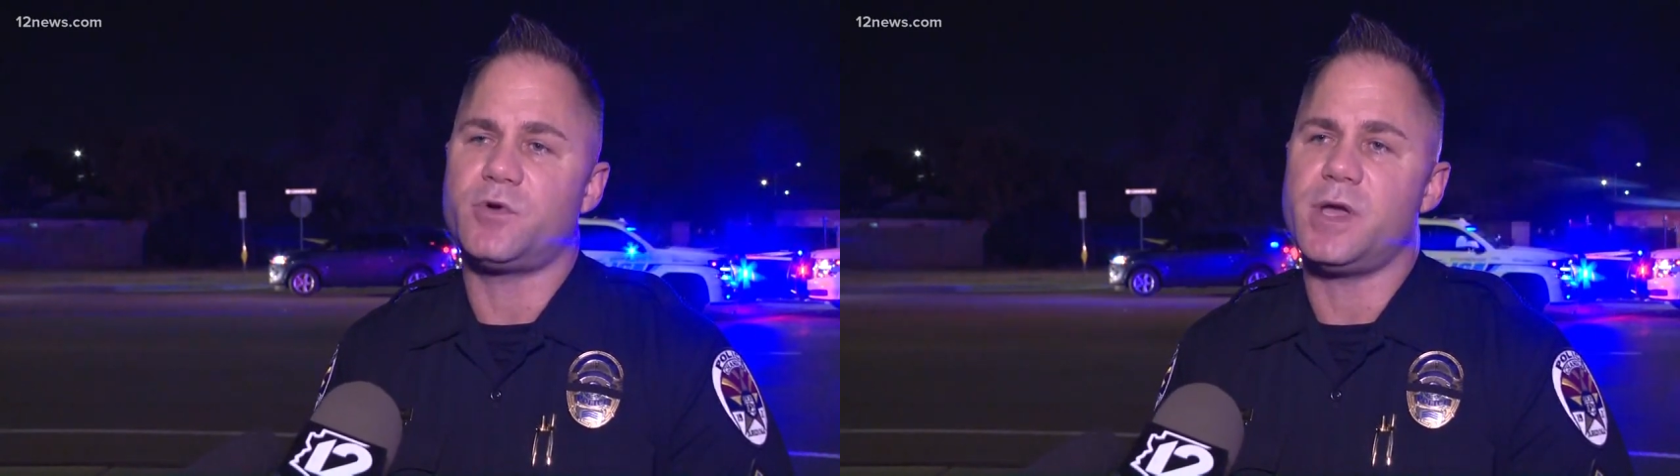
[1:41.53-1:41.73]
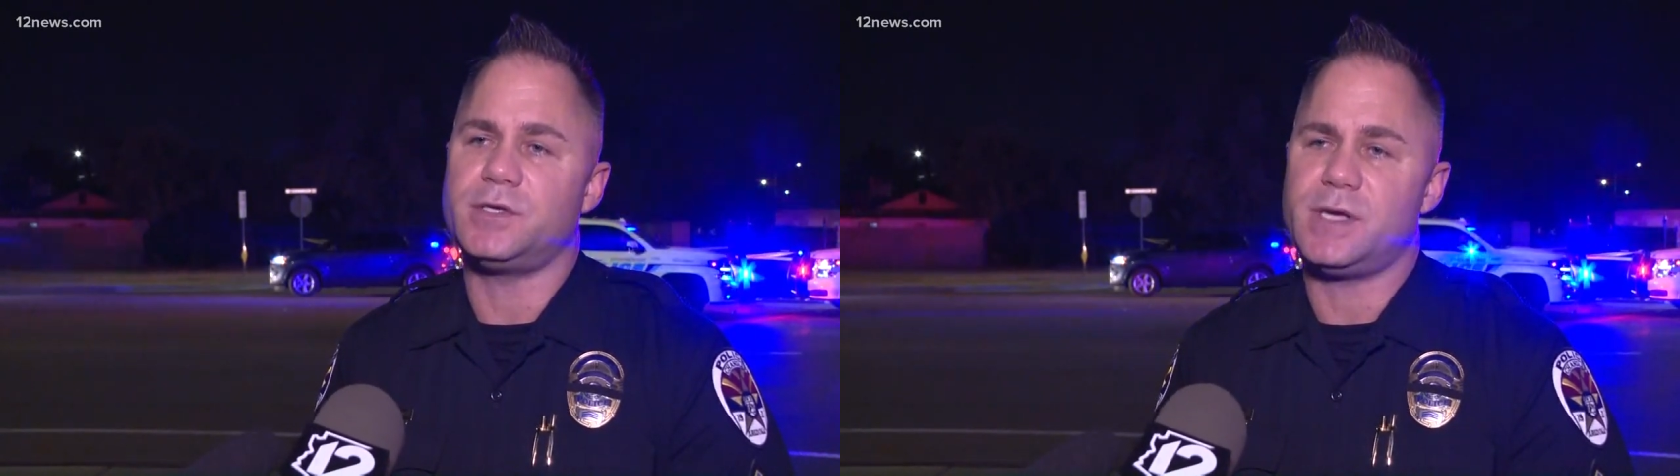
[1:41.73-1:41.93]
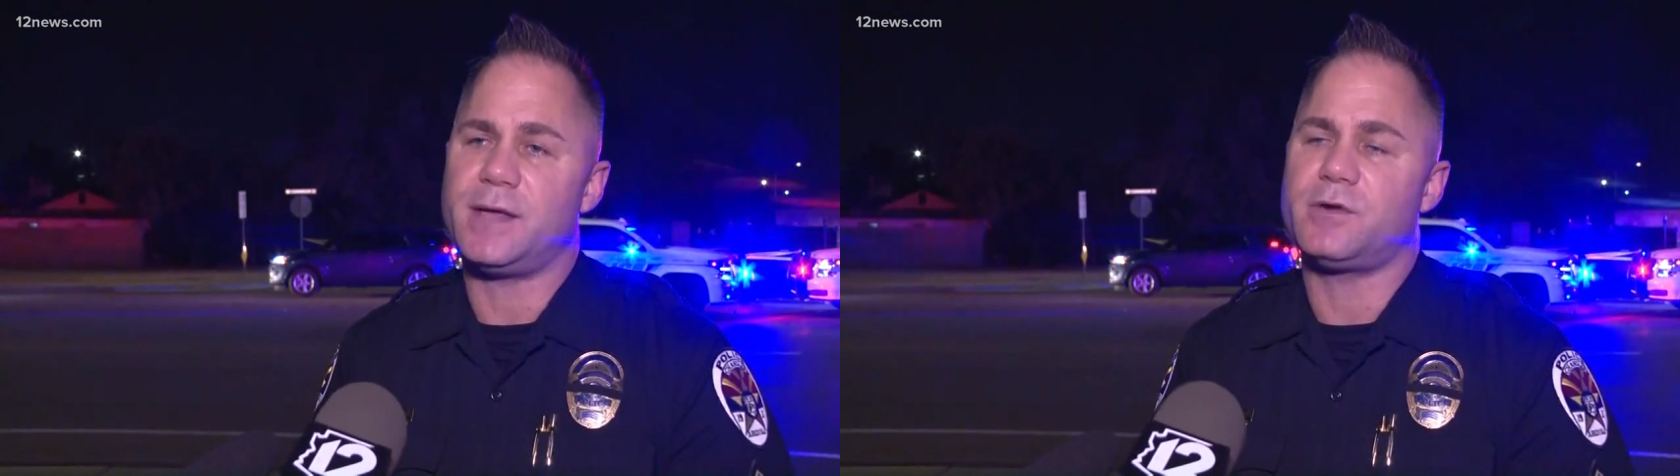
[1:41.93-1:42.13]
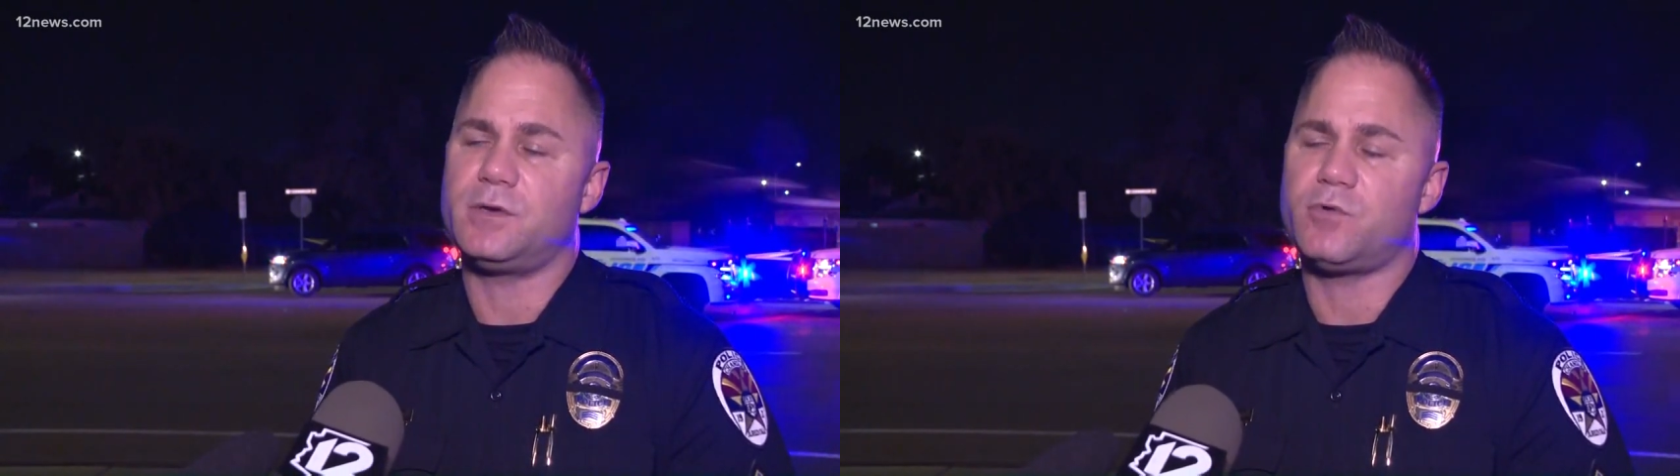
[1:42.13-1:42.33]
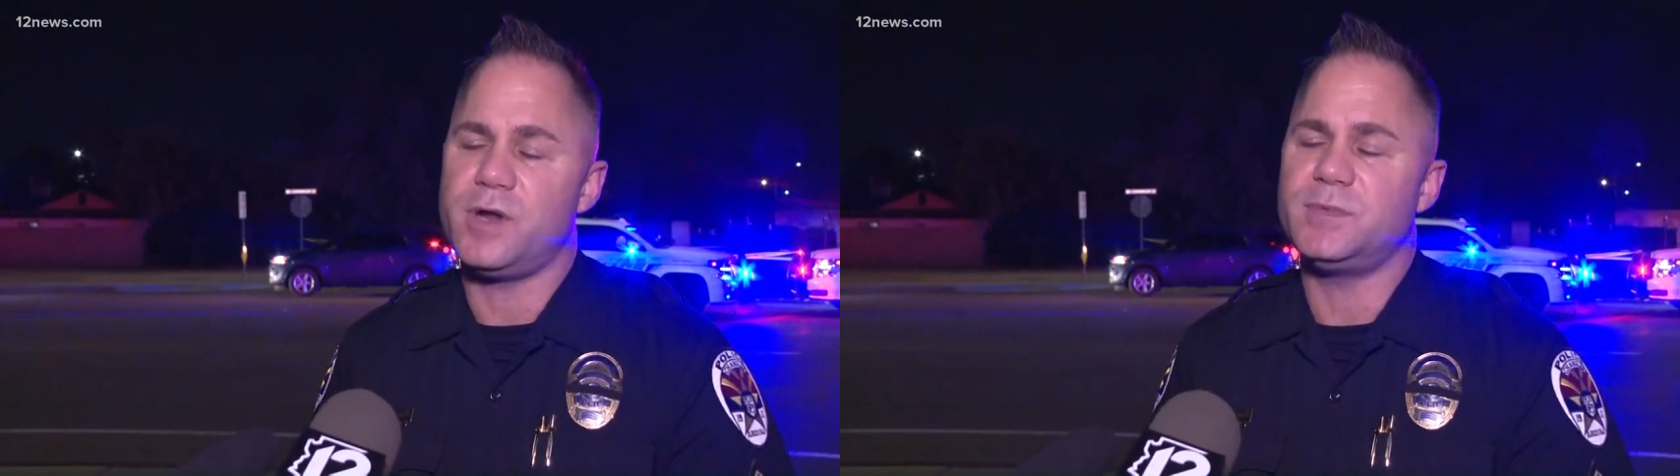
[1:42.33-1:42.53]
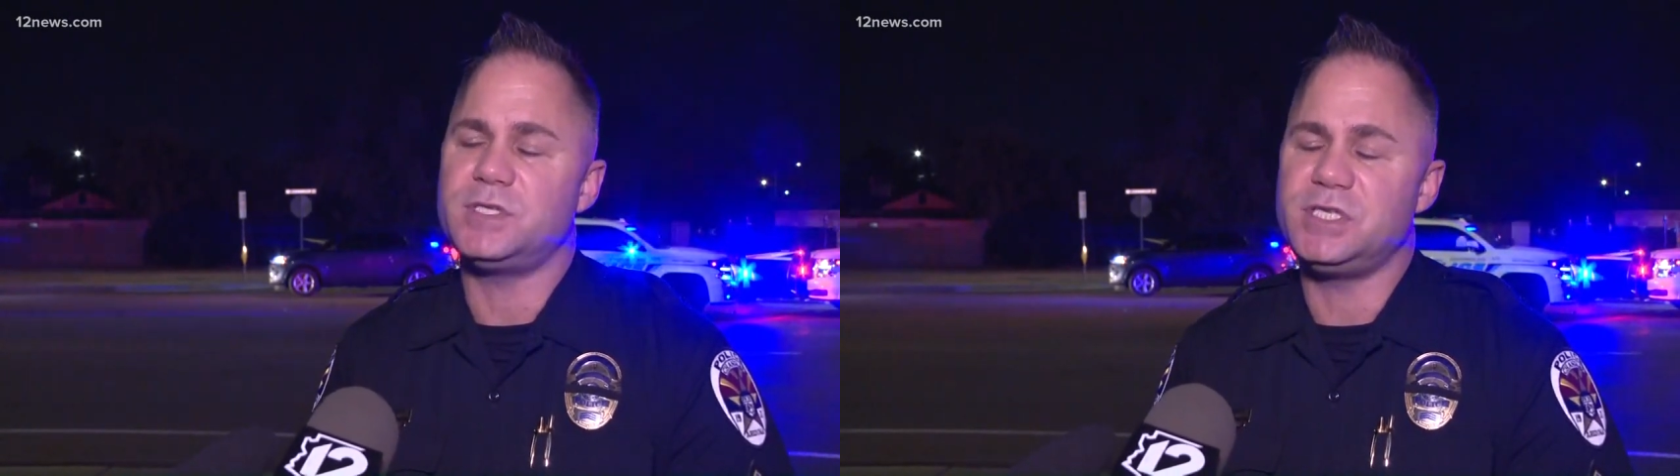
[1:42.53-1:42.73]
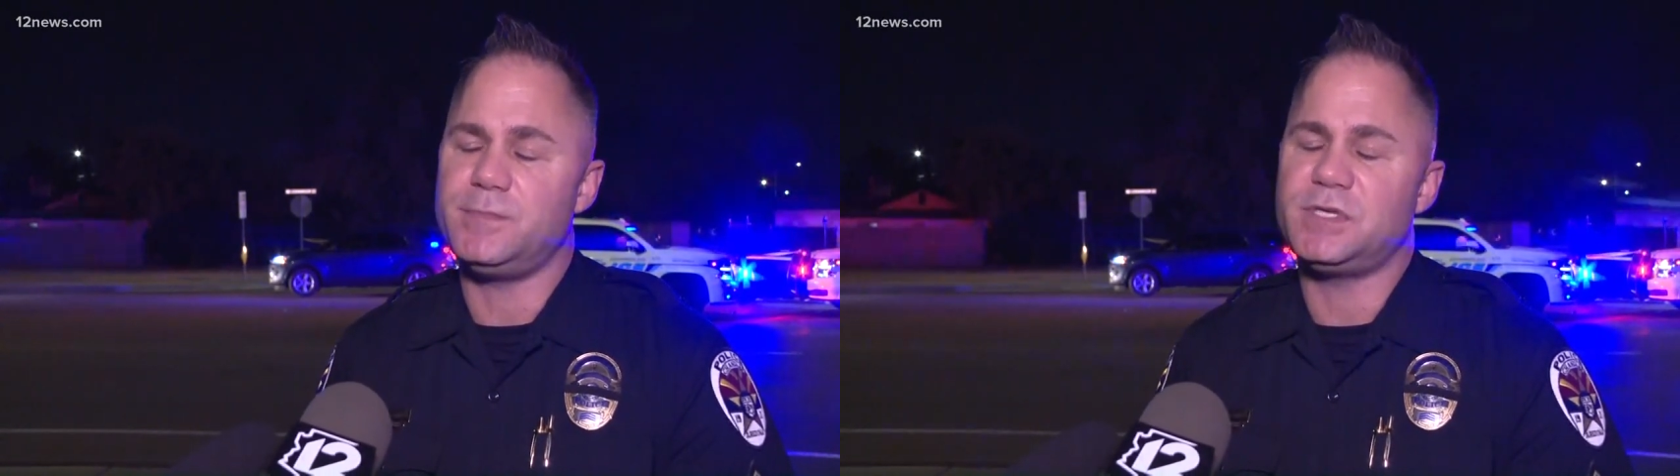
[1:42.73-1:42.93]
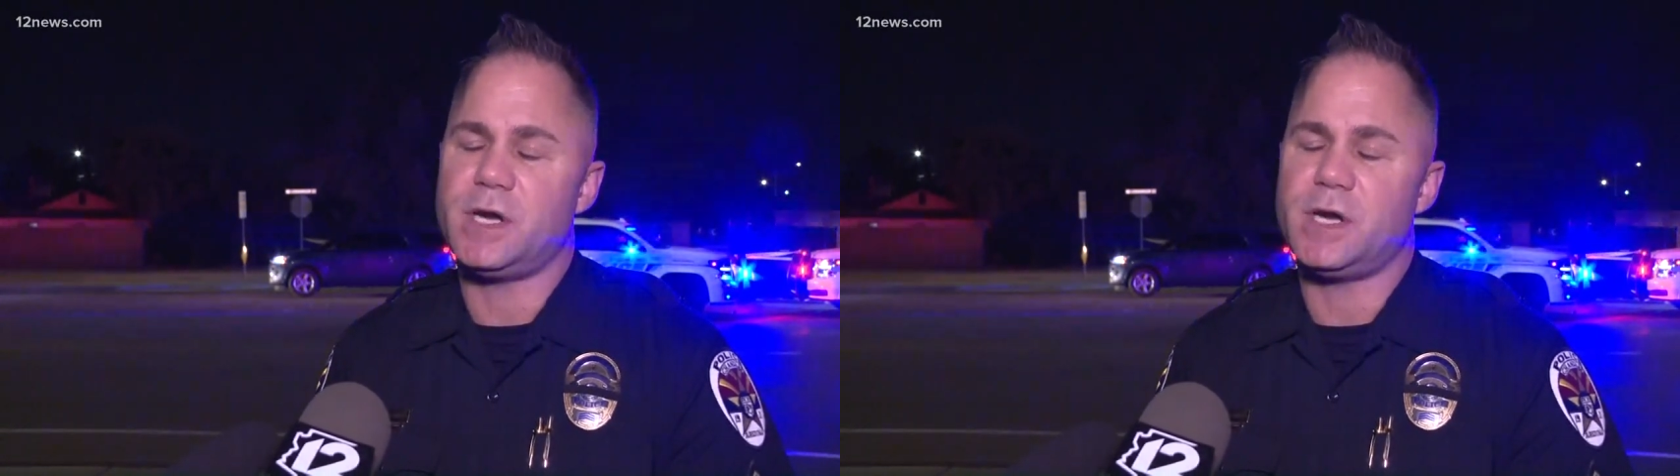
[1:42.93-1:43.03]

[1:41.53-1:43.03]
Grand Jeep